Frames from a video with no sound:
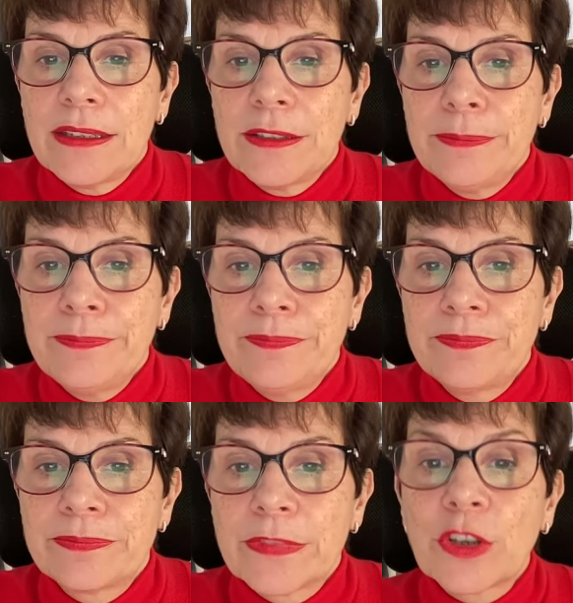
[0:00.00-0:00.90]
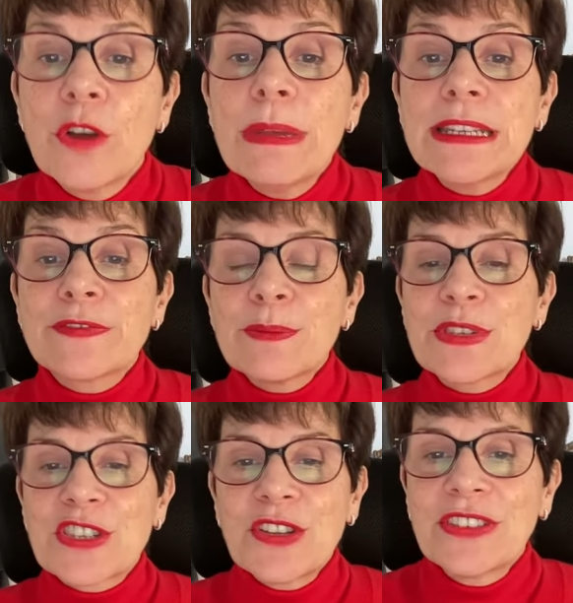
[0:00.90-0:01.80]
um, comments from
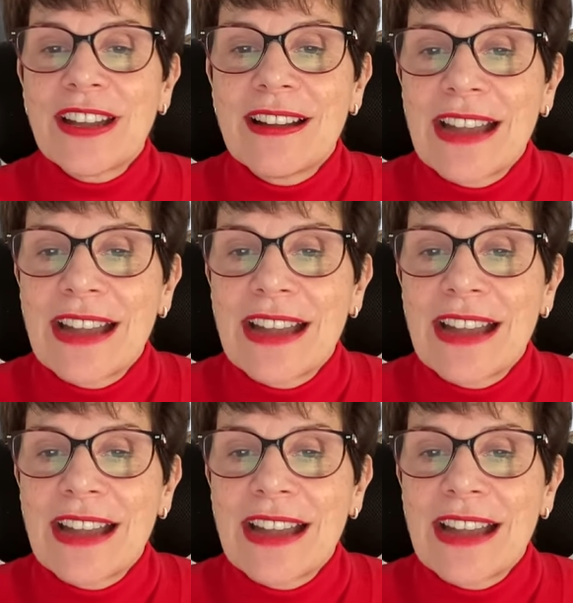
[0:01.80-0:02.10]
Sandra.